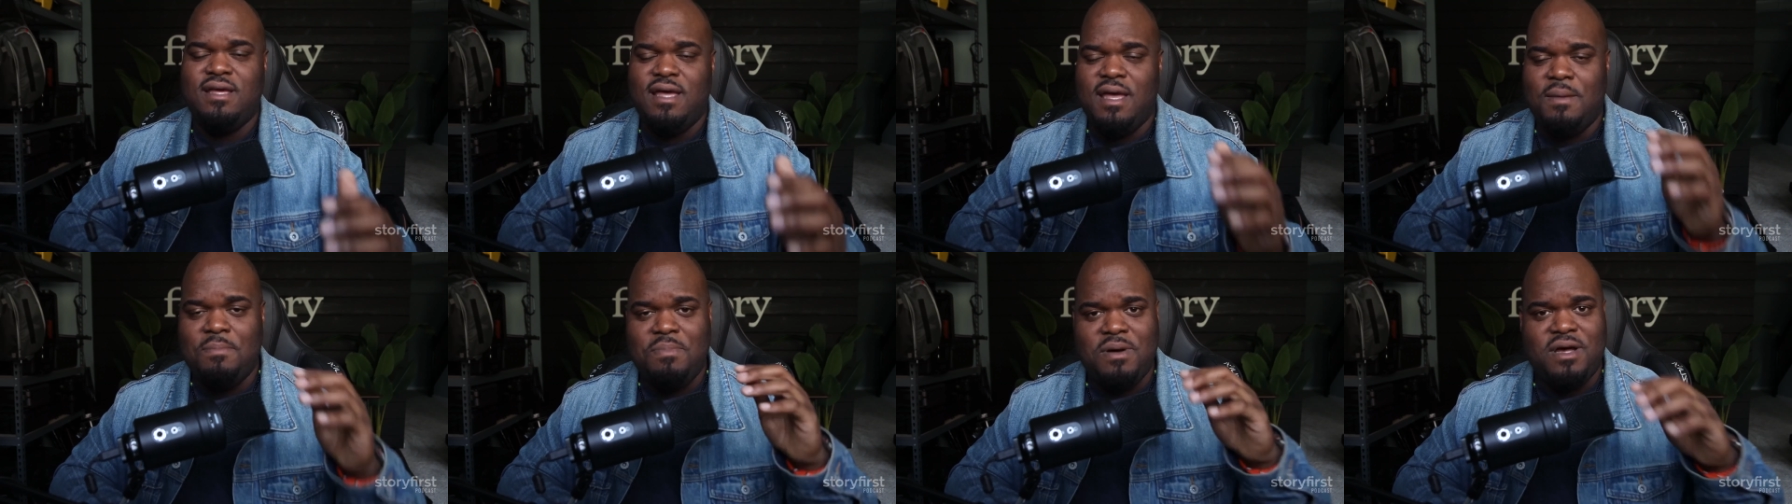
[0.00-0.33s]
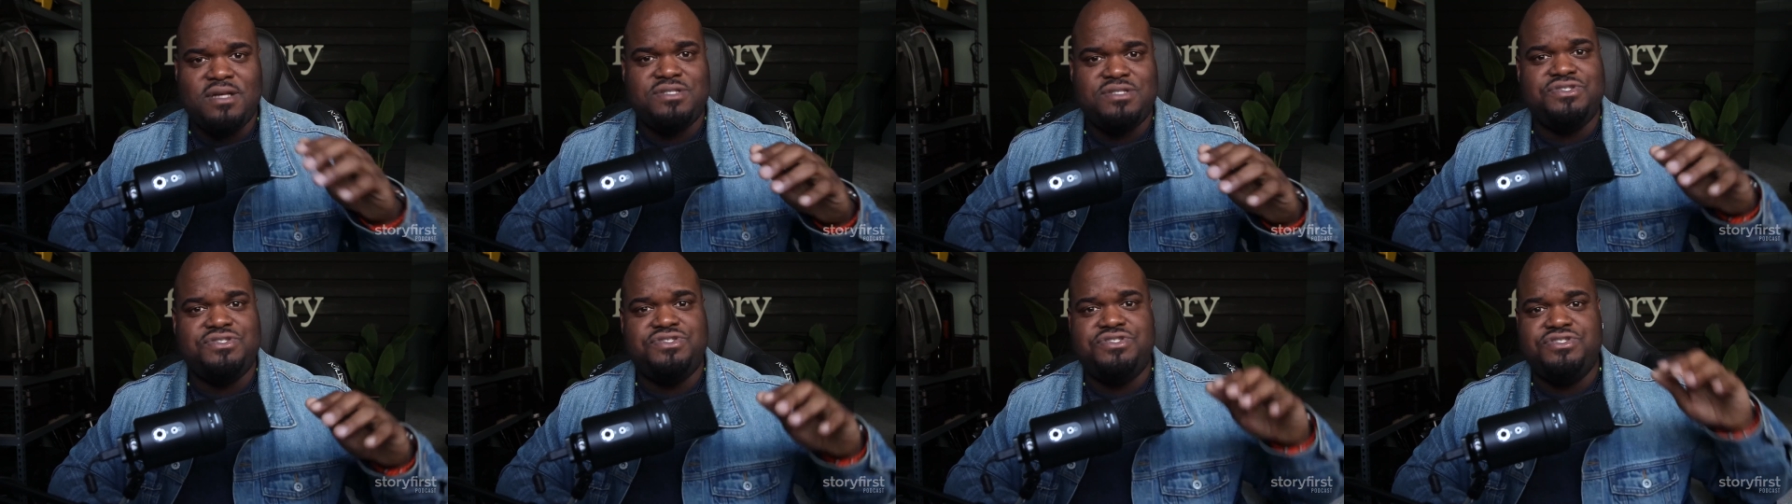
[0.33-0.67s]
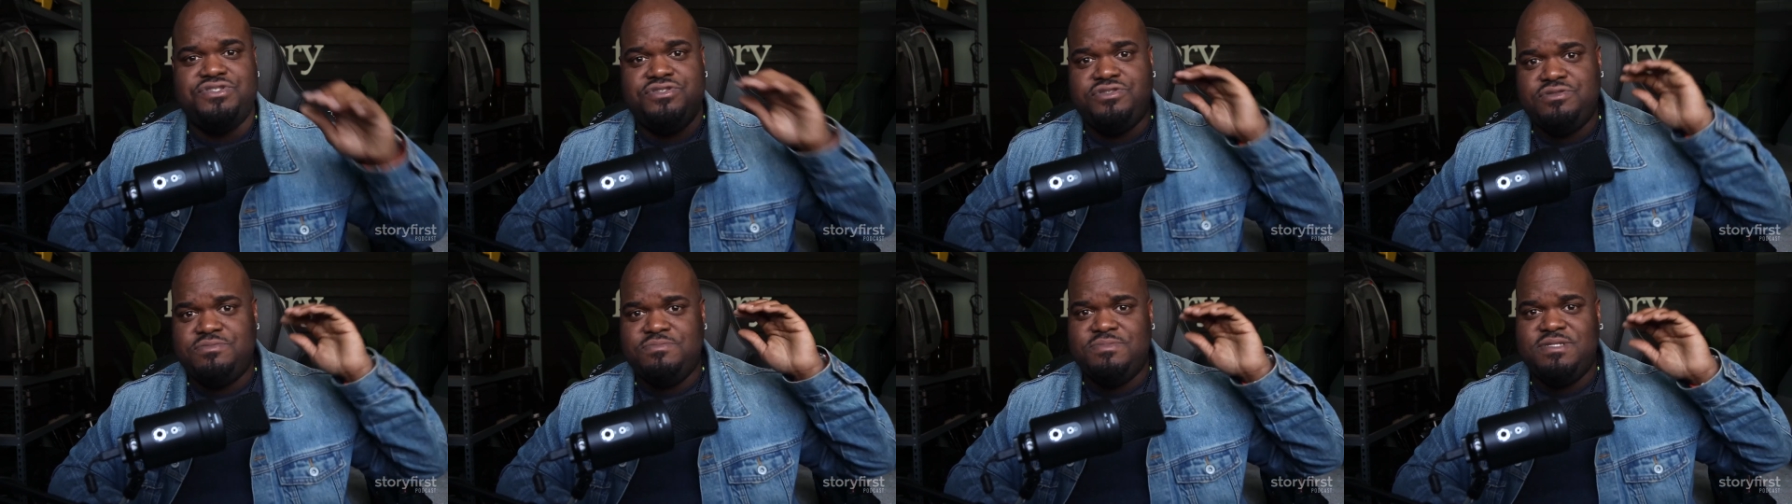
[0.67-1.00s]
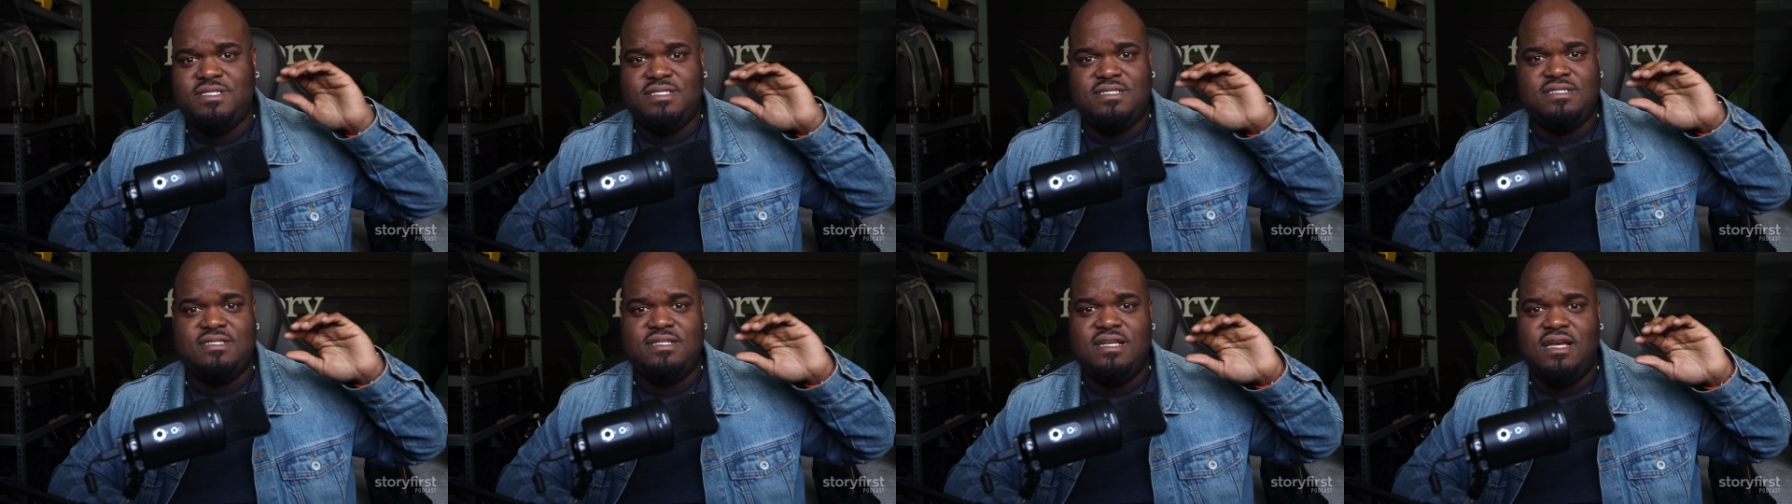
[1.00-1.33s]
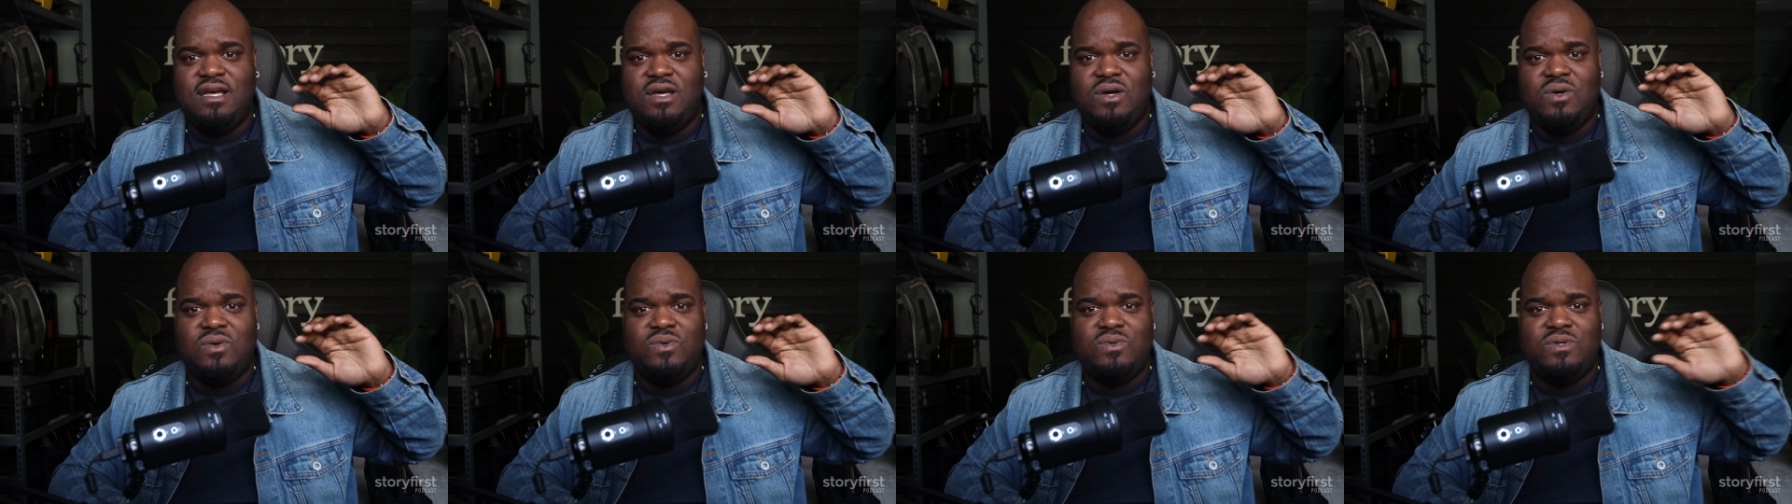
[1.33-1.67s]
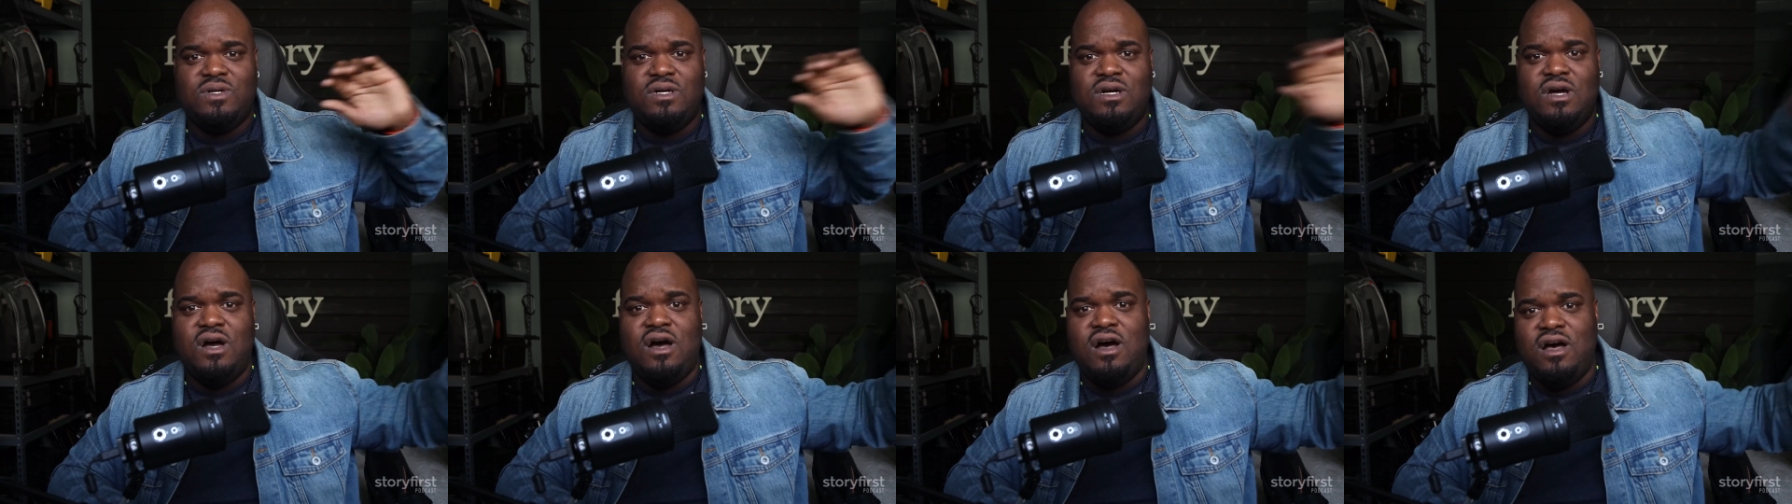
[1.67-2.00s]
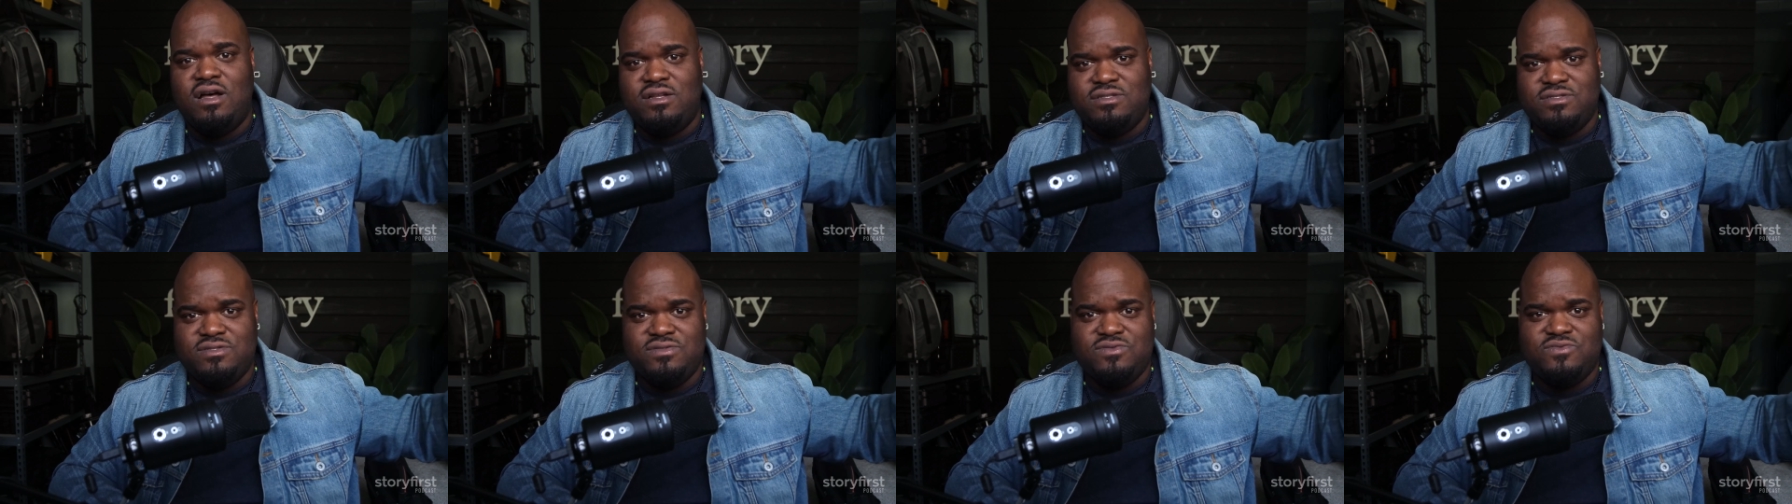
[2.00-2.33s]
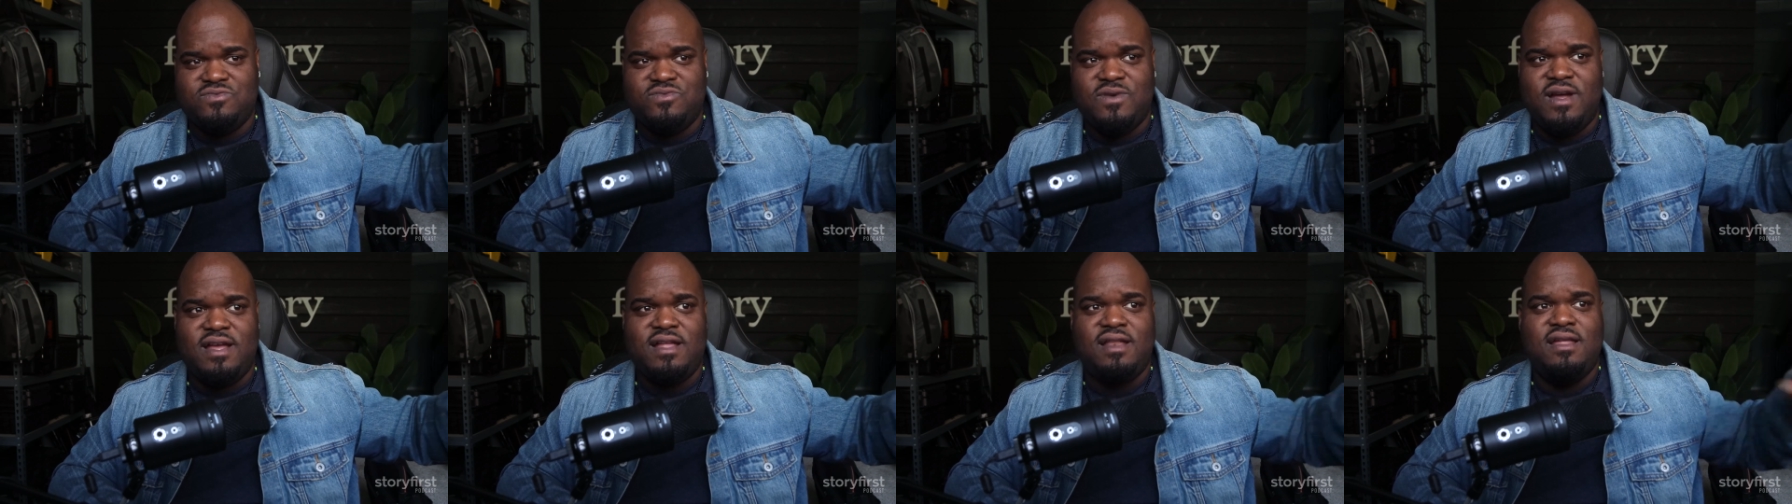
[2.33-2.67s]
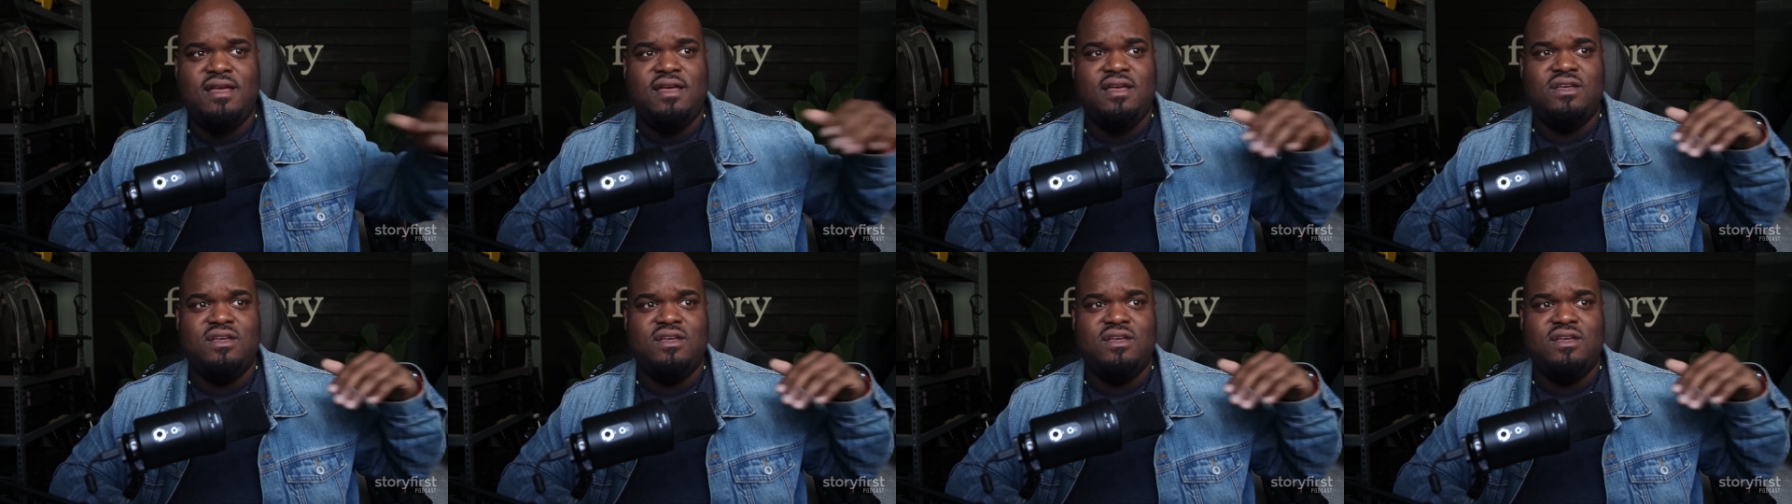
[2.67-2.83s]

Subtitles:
Imposter syndrome is now gone, right?